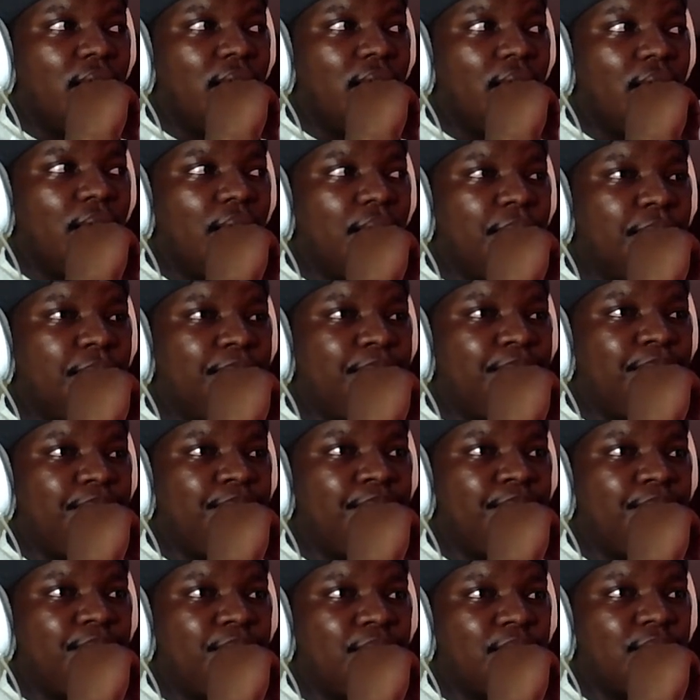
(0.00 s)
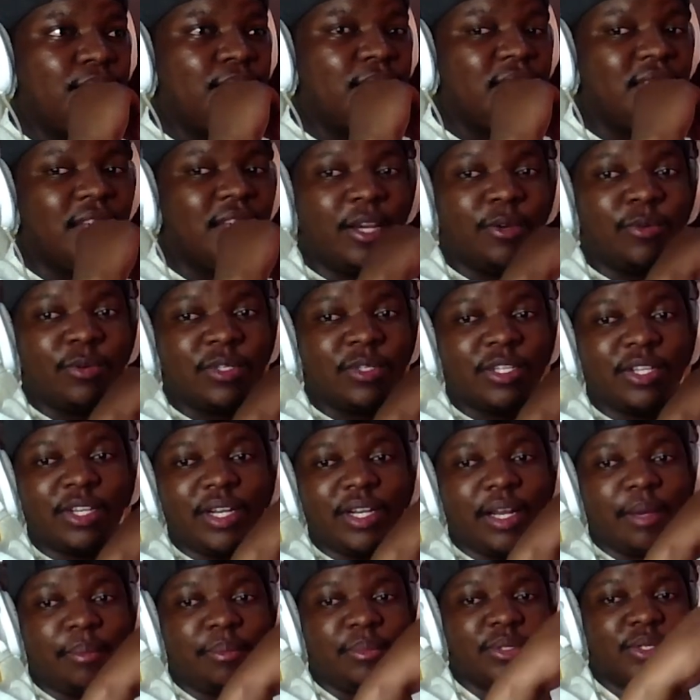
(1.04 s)
Um yeah, it was a good
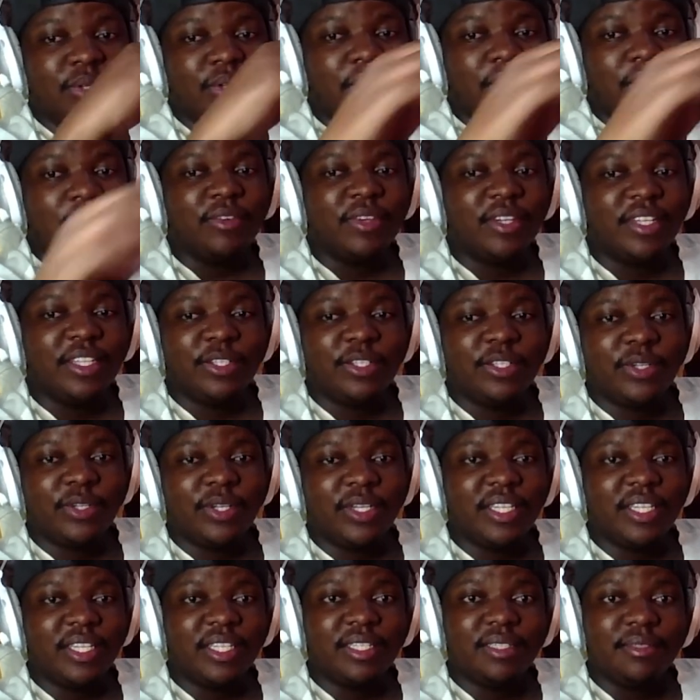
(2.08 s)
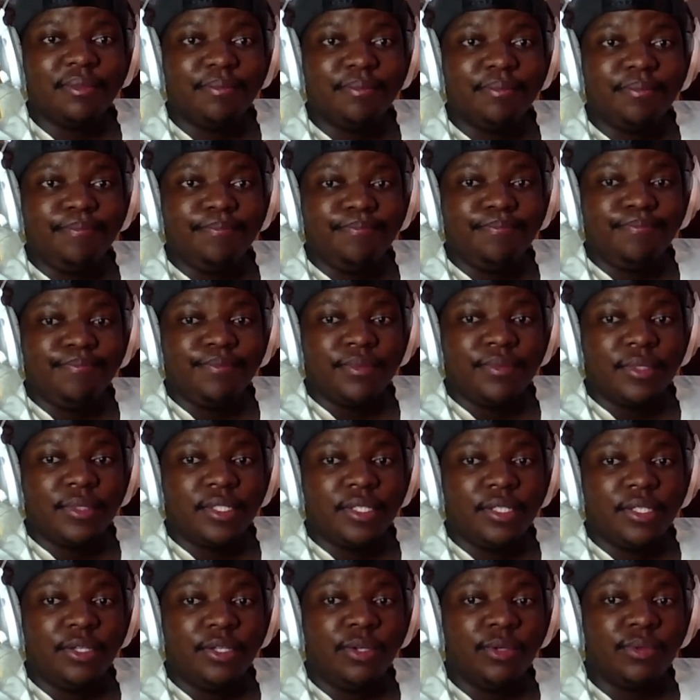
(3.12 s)
episode. I really enjoyed it.
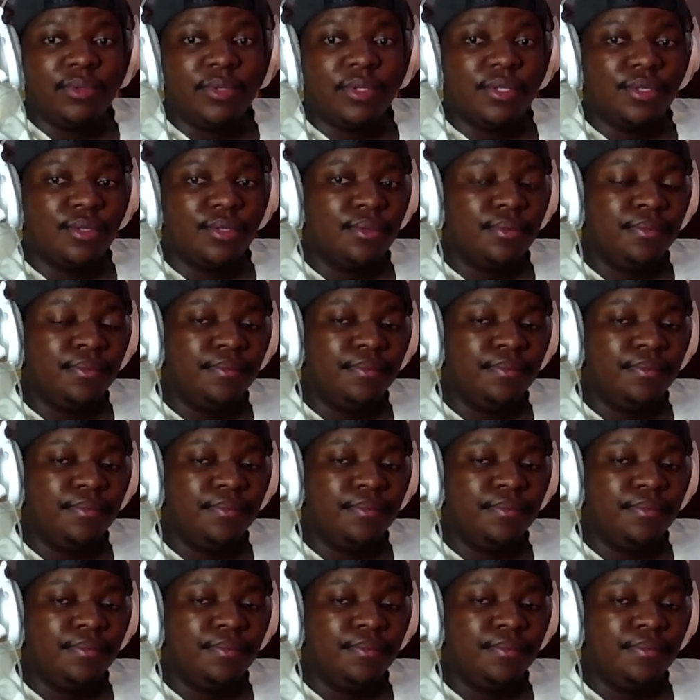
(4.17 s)
Deuces.